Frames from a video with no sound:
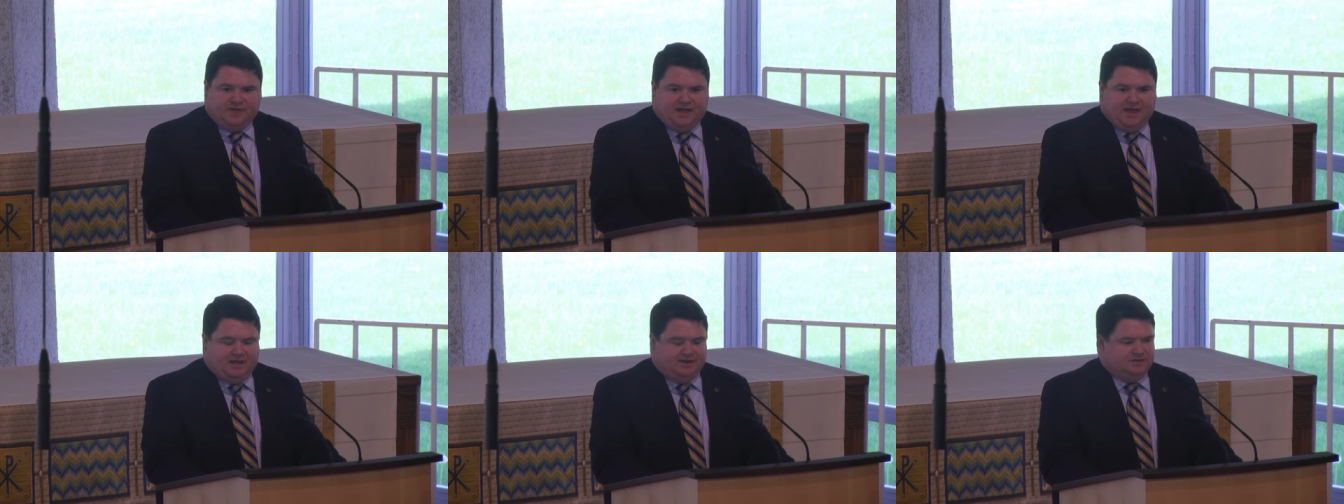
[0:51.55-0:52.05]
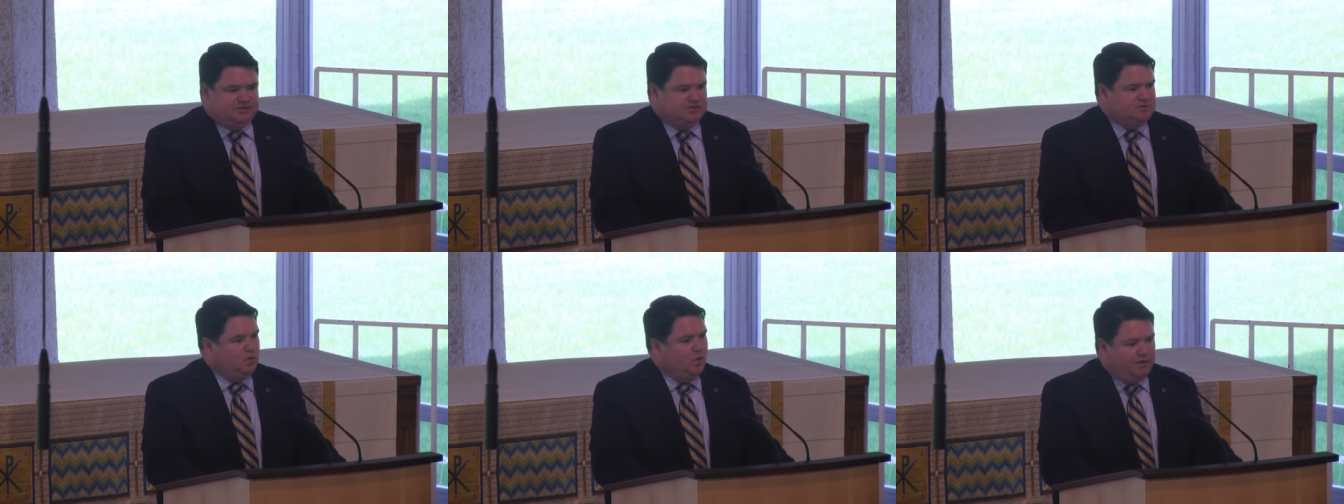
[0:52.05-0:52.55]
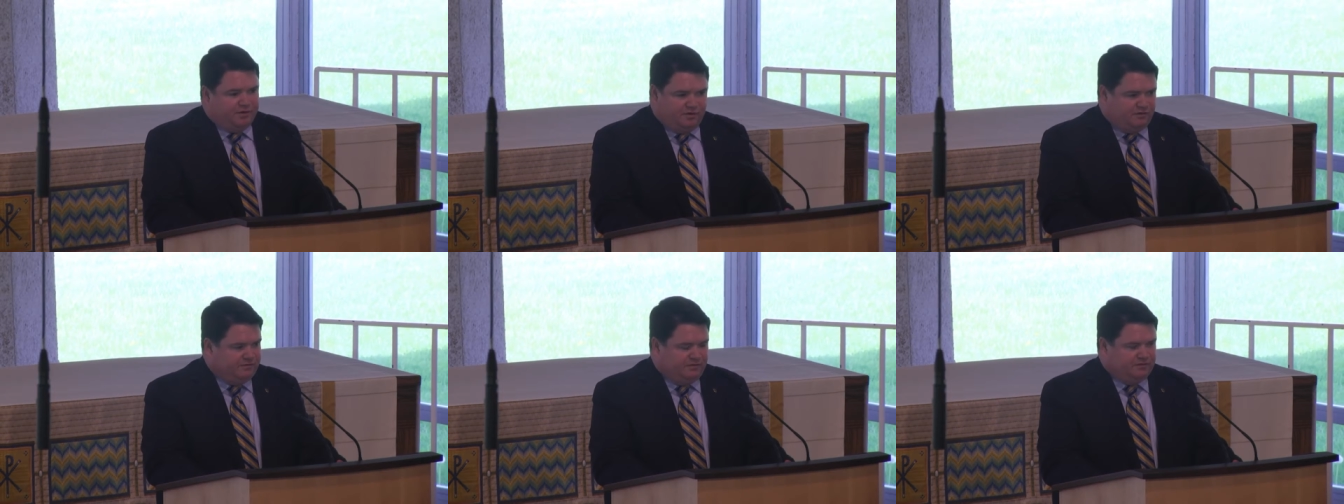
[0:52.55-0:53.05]
And it's just
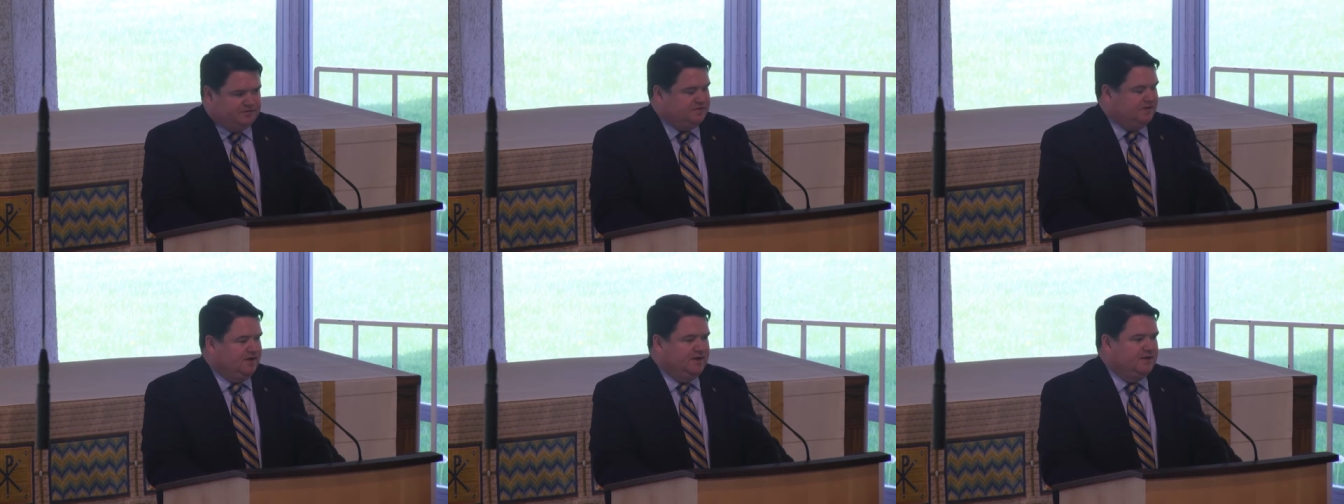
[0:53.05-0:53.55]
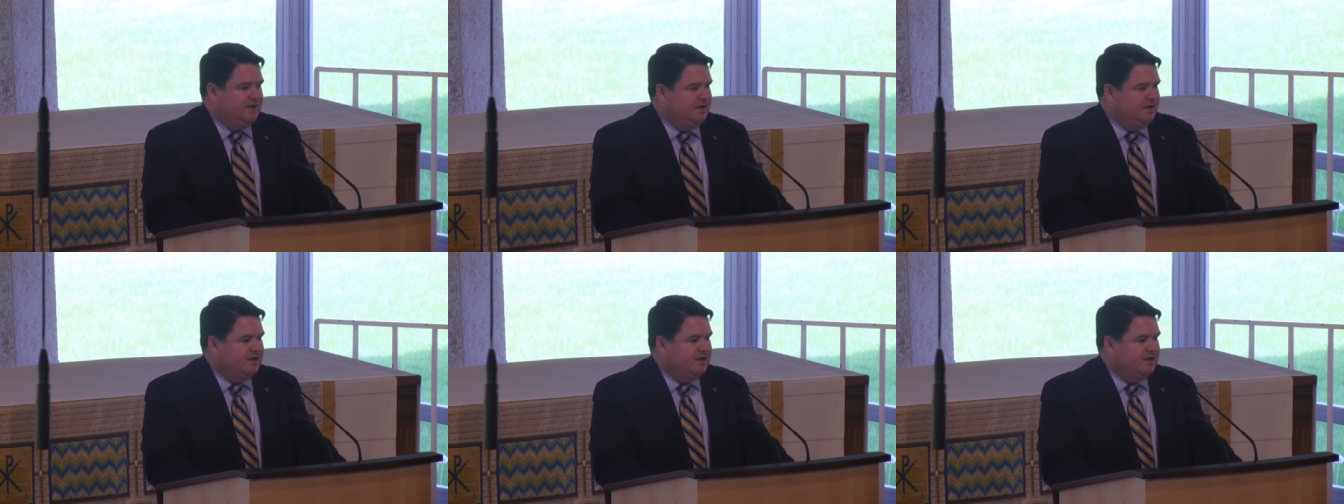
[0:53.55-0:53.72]
wonderful to